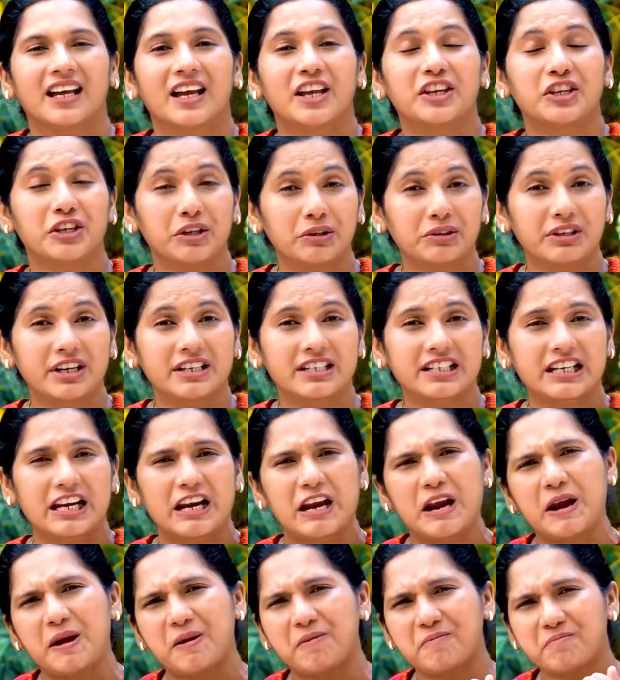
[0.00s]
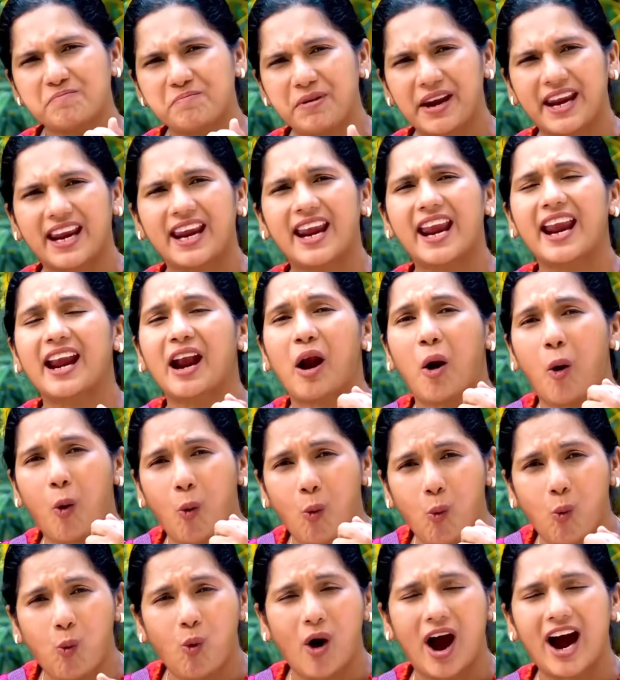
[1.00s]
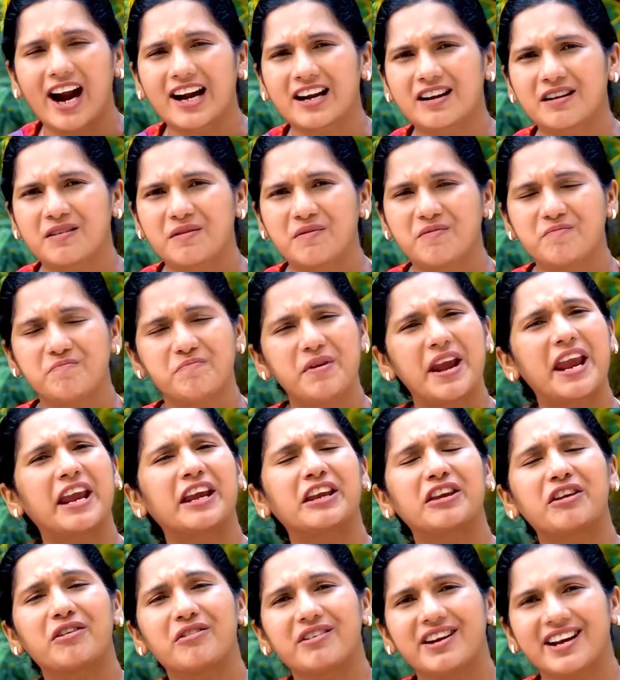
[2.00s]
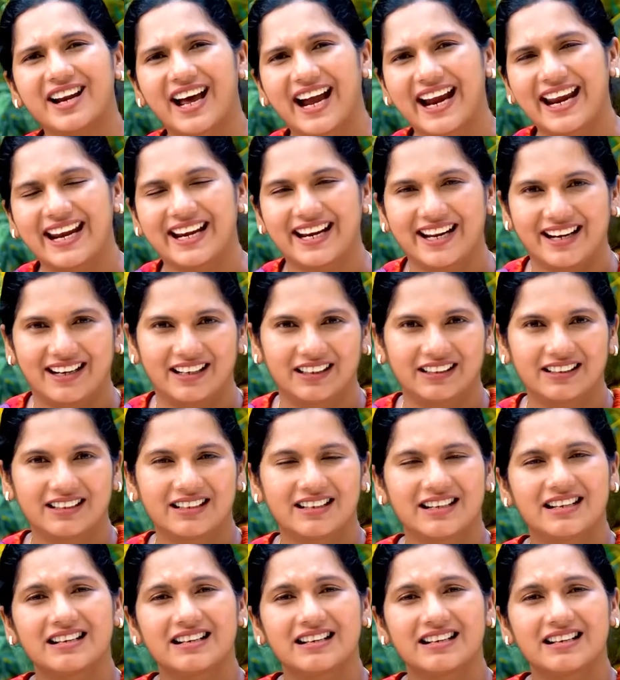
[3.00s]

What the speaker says: unity being one, being united.